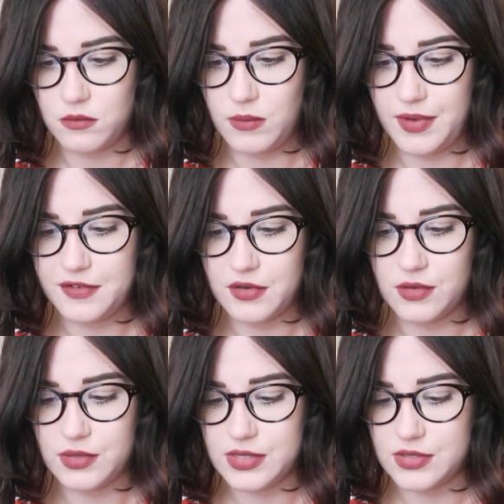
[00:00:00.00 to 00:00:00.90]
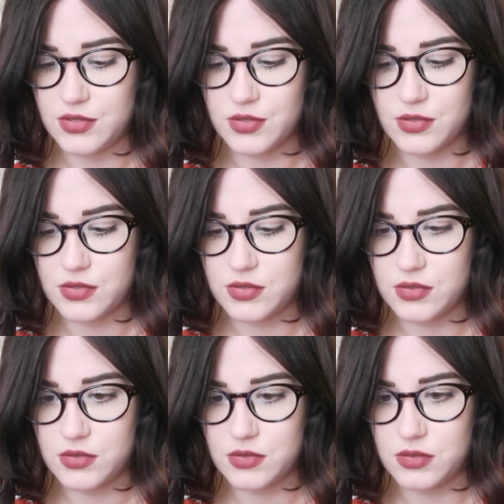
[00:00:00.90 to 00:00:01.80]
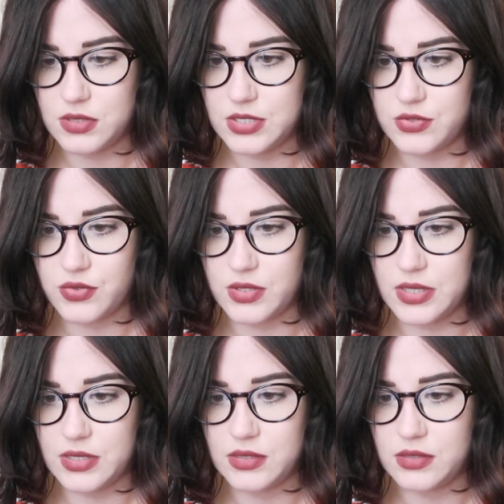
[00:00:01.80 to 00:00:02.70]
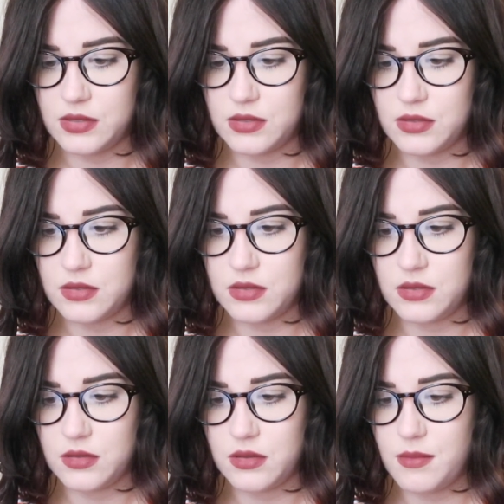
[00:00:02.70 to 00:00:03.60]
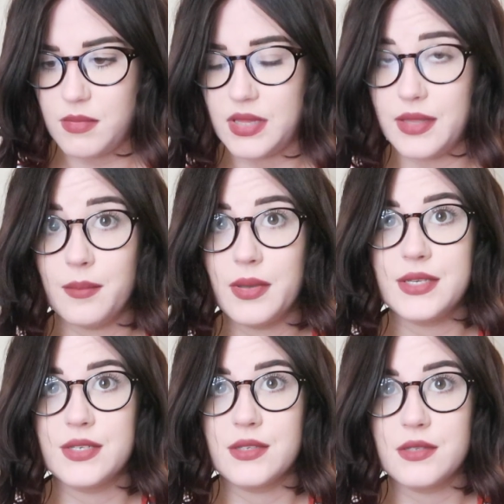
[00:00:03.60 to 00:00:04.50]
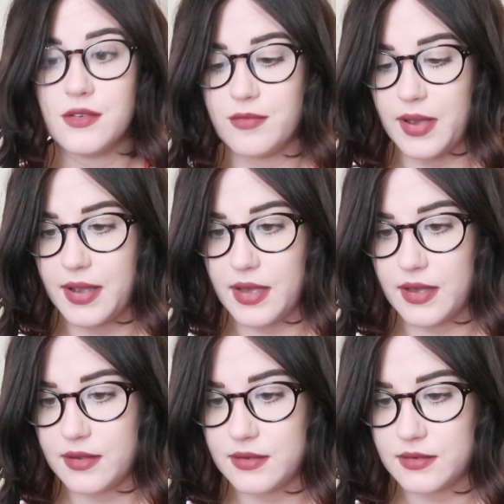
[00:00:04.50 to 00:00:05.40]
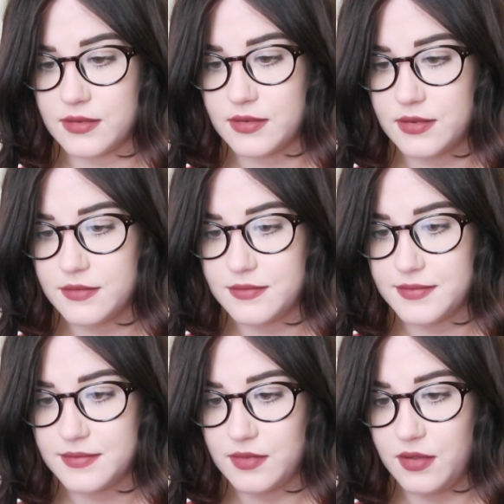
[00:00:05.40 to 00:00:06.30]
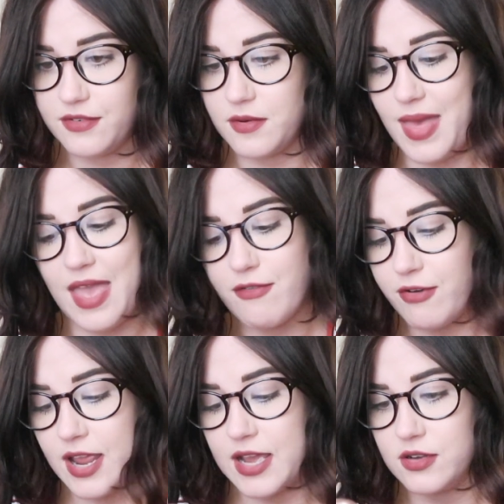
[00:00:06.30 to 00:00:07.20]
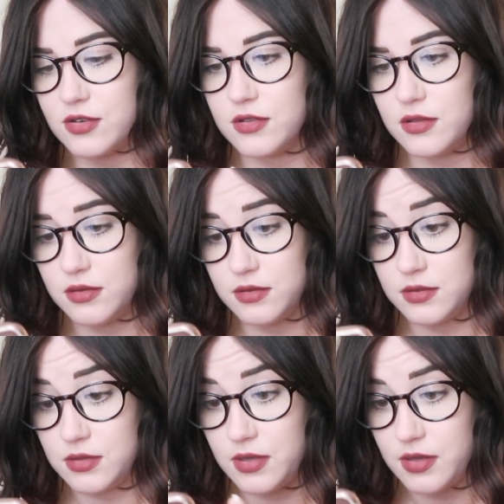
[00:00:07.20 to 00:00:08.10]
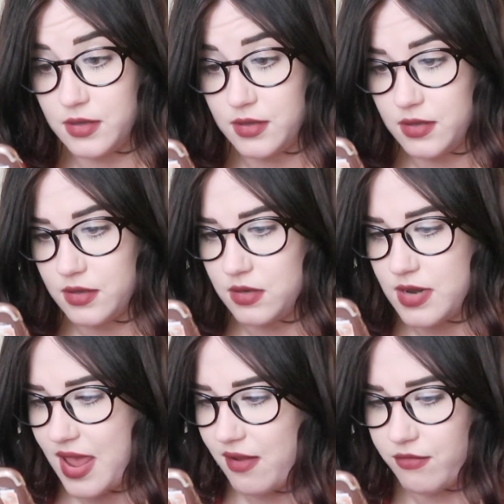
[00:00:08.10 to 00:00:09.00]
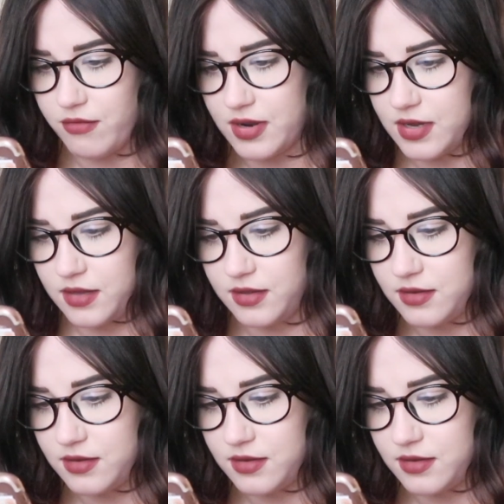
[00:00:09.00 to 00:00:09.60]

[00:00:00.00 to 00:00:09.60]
my phone is just literally a million pictures of my cat from every angle and every